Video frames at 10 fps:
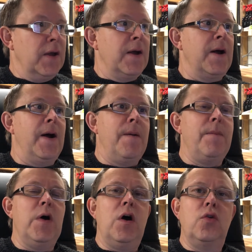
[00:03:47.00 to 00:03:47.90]
and
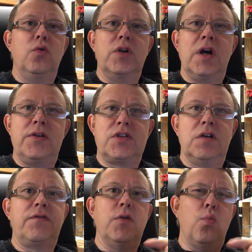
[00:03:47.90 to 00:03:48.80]
all the kind of
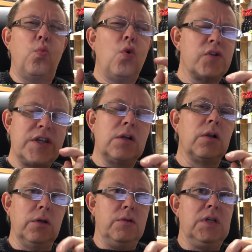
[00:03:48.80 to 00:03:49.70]
stuff that was
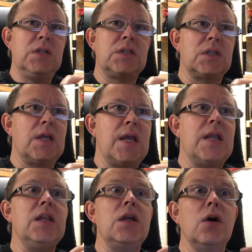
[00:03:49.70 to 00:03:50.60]
included
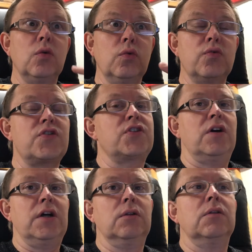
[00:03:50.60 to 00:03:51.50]
in the old
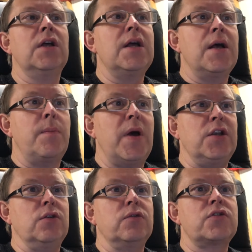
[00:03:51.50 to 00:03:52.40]
style
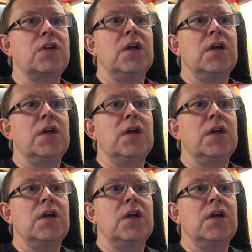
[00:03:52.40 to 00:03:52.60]
manuals.